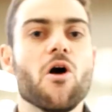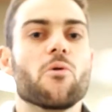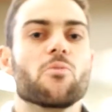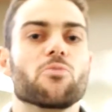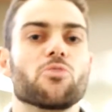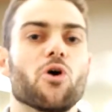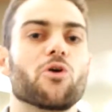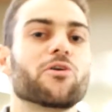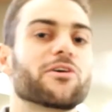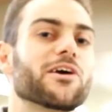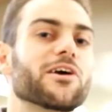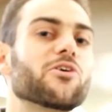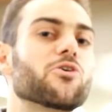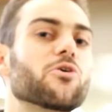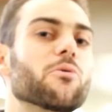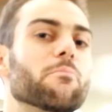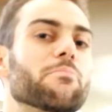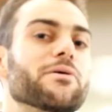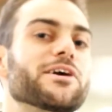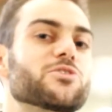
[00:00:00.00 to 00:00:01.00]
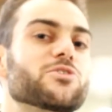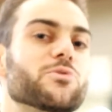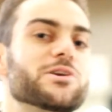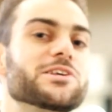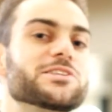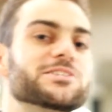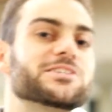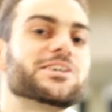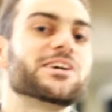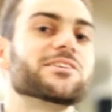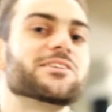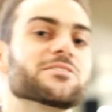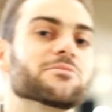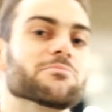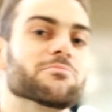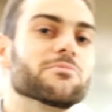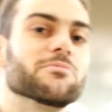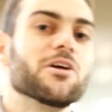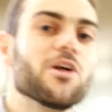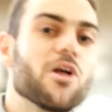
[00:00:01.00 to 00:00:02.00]
None can compete with his
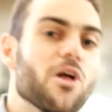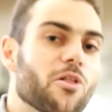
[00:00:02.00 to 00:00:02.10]
kingdom.